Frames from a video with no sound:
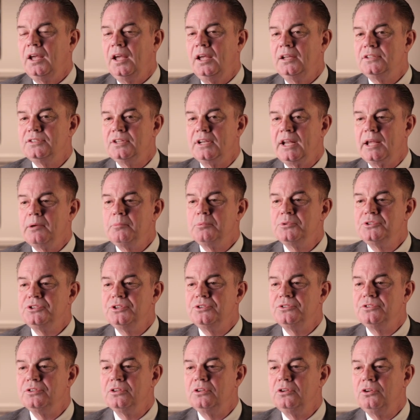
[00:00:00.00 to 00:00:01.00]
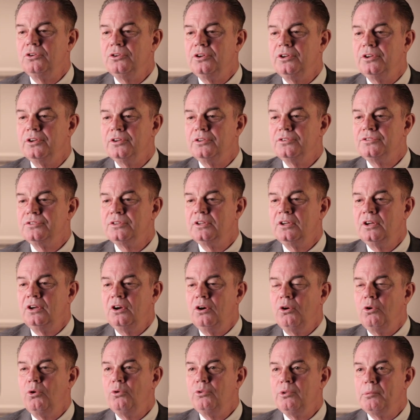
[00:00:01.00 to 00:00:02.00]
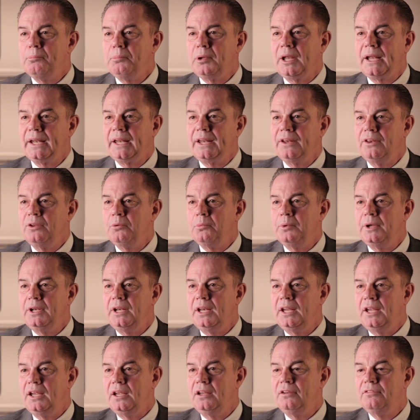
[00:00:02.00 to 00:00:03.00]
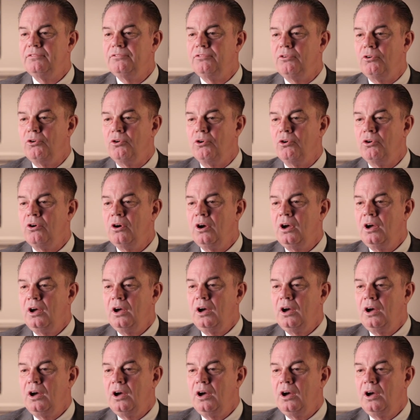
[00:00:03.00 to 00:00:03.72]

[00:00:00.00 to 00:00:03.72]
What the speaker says: It enables you to look at all the planning that we need for